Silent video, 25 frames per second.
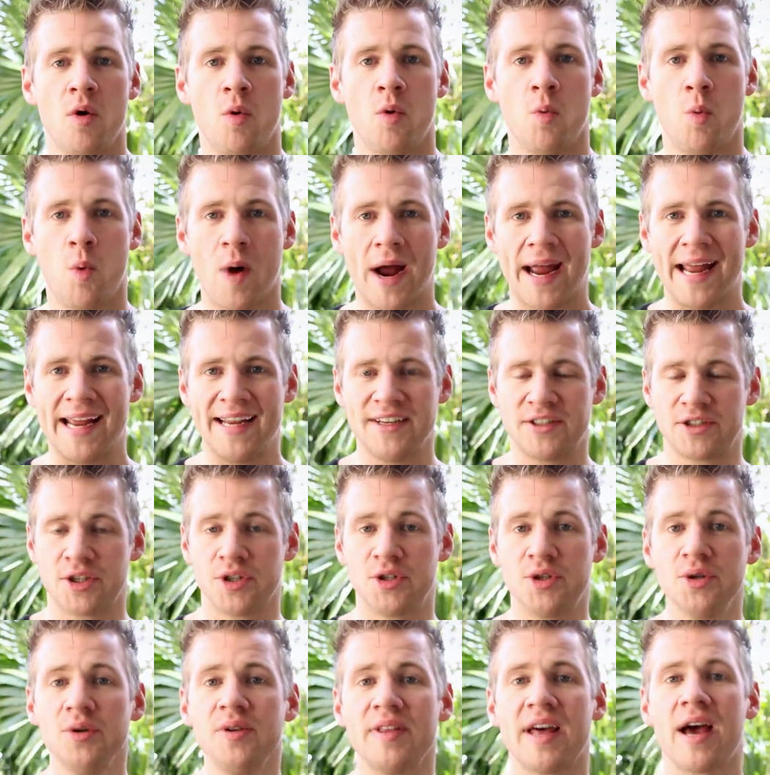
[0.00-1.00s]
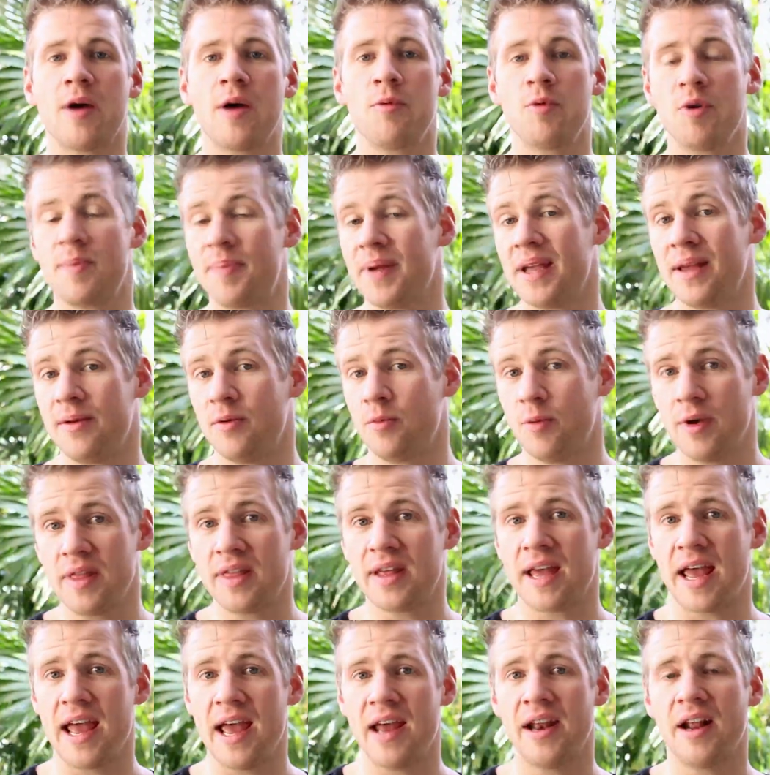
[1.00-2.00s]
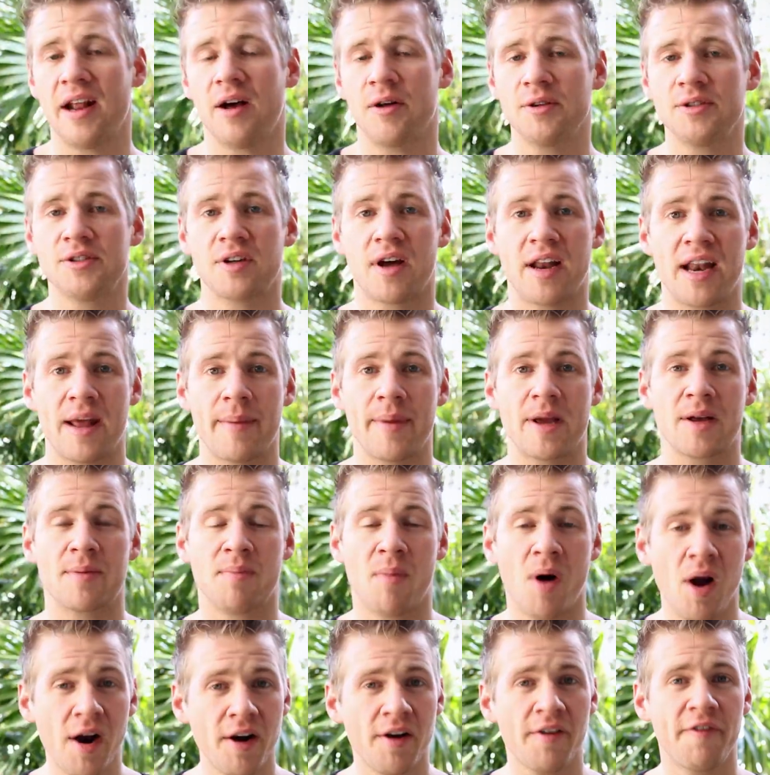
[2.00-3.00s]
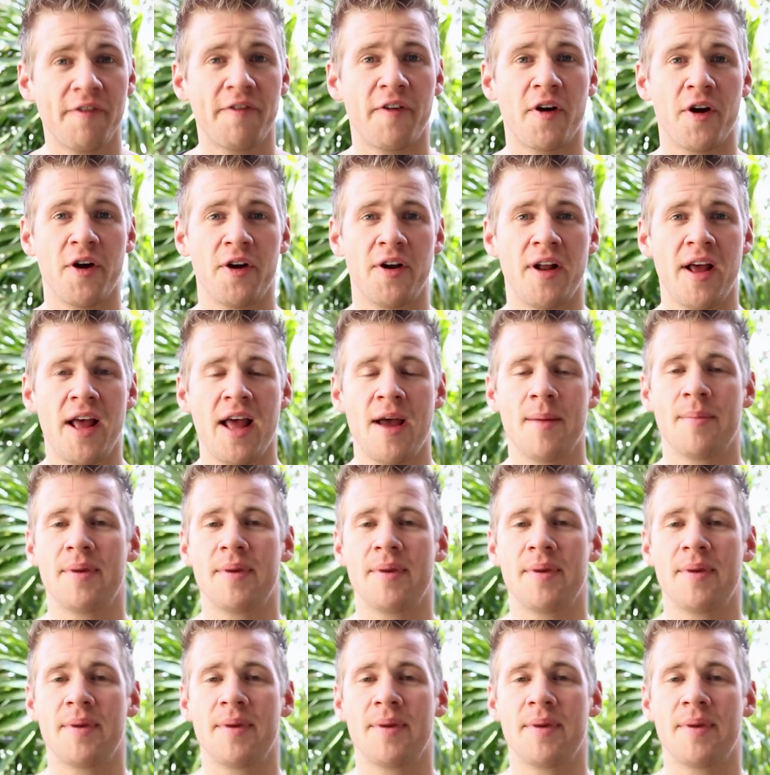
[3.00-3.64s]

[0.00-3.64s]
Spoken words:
way to do that would be with a handheld dynamic microphone,